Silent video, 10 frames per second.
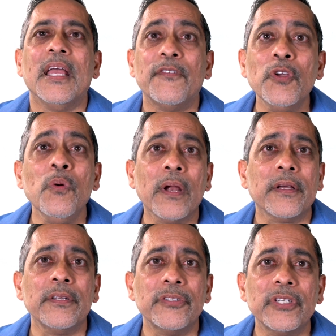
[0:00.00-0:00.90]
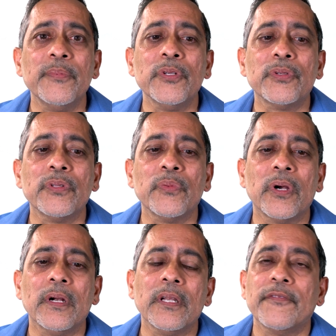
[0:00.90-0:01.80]
If you want to contribute to the
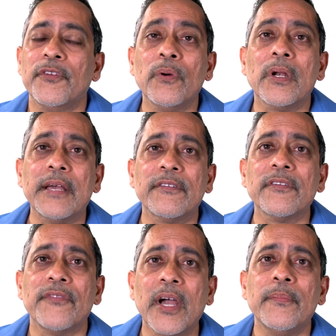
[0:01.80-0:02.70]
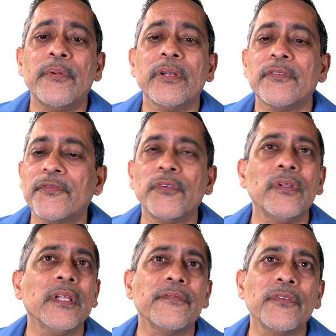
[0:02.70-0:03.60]
world, if you want to have a vibrant,
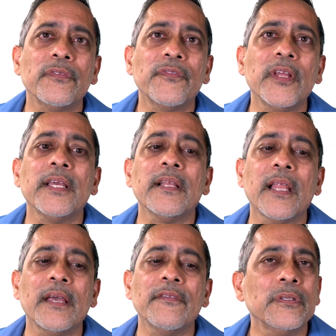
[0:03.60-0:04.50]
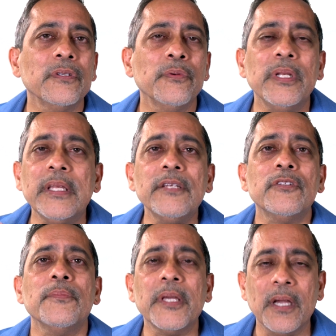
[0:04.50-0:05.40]
full, and fulfilling life, you will need
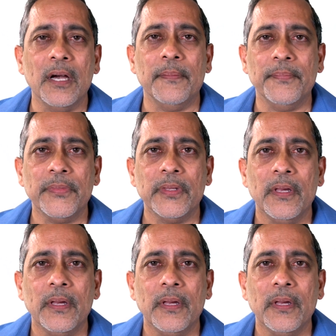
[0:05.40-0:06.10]
to become